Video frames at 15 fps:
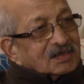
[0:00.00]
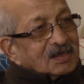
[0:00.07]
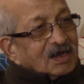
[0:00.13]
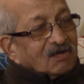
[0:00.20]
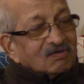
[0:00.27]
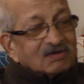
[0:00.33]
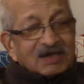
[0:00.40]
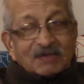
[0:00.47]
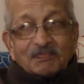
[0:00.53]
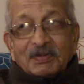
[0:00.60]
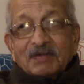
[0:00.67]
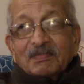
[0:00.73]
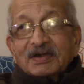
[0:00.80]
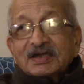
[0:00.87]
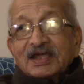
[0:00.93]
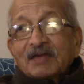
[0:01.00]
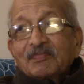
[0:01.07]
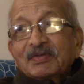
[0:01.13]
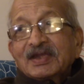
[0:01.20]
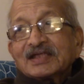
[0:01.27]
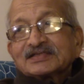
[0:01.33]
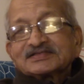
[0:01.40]
How will get permanent
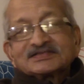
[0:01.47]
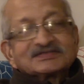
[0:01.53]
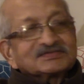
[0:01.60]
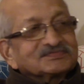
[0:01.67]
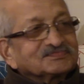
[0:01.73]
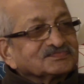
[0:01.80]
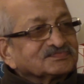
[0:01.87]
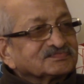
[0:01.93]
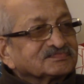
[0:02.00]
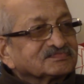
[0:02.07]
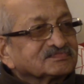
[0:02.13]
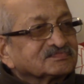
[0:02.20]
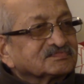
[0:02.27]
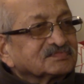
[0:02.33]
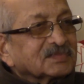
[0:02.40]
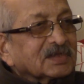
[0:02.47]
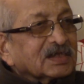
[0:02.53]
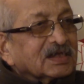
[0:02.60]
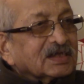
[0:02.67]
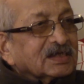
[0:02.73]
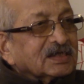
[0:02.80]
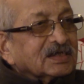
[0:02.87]
happiness?
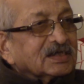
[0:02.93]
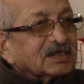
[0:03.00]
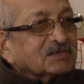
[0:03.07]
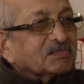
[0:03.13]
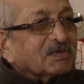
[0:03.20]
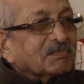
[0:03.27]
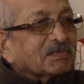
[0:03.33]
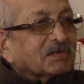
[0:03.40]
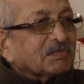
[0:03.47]
Is permanent